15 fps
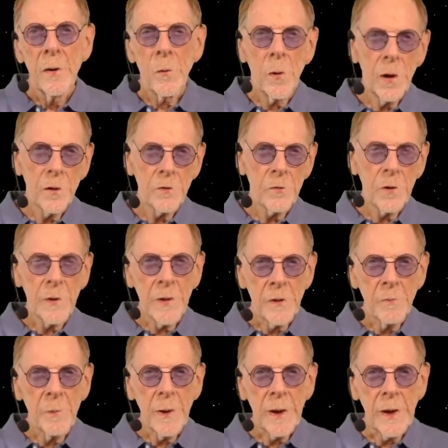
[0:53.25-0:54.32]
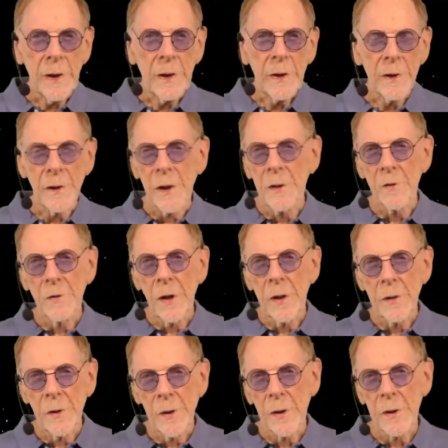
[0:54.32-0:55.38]
Well, strictly speaking, an
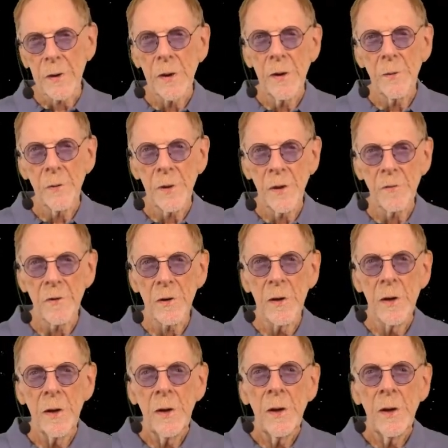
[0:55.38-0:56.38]
Einstein arc, whatever.